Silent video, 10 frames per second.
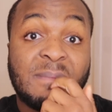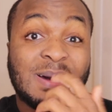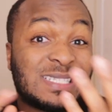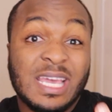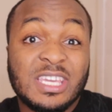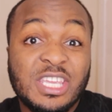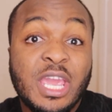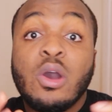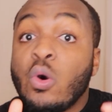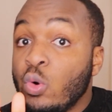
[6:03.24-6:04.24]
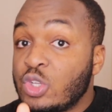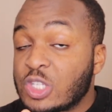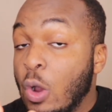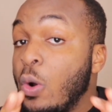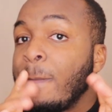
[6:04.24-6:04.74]
My second year
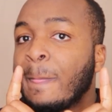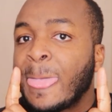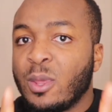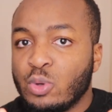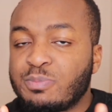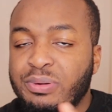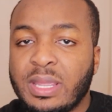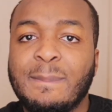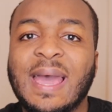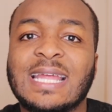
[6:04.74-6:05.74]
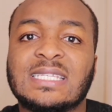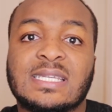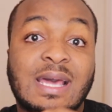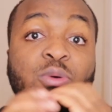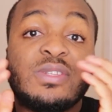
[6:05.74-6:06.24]
also was pretty bad
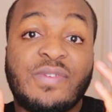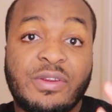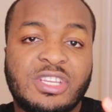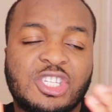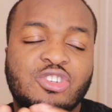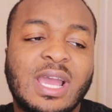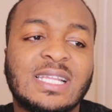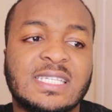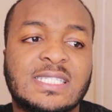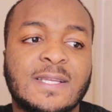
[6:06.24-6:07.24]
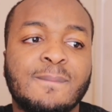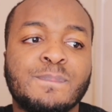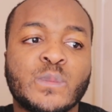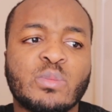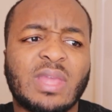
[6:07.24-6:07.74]
because I was very distracted.
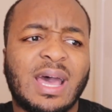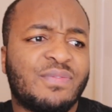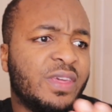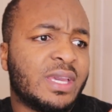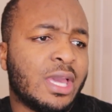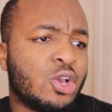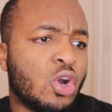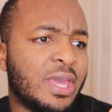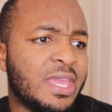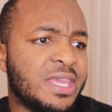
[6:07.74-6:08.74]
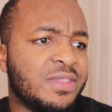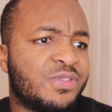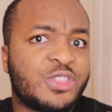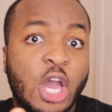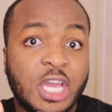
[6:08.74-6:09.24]
I think I got a
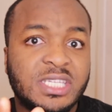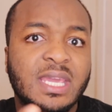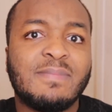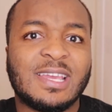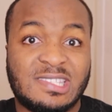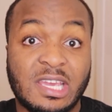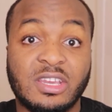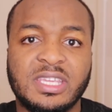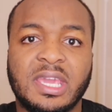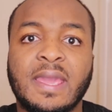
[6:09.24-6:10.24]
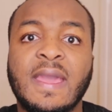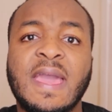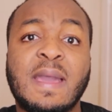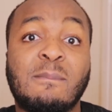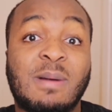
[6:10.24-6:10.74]
third in my second year.
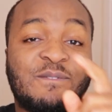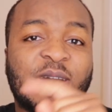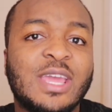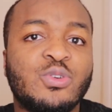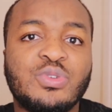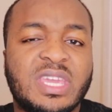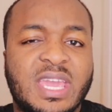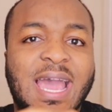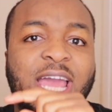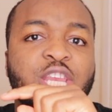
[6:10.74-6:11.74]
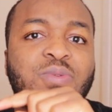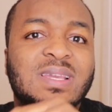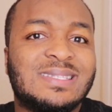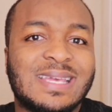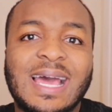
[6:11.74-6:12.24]
My final year, I knew
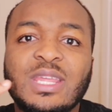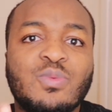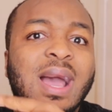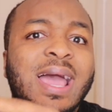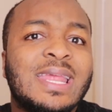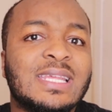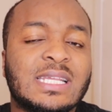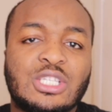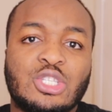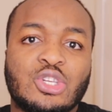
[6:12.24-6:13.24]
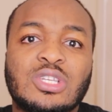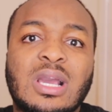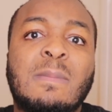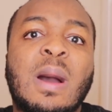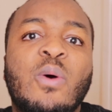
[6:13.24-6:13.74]
exactly what I needed to do to
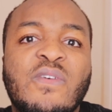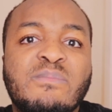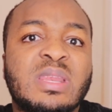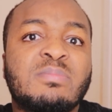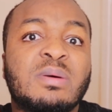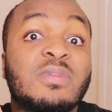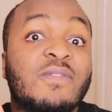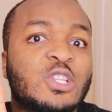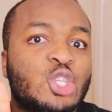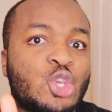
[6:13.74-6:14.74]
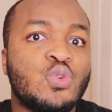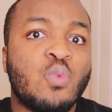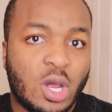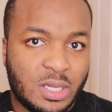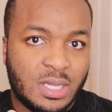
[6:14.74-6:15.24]
come out with a minimum of a
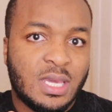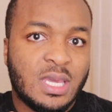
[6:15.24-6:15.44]
2-1,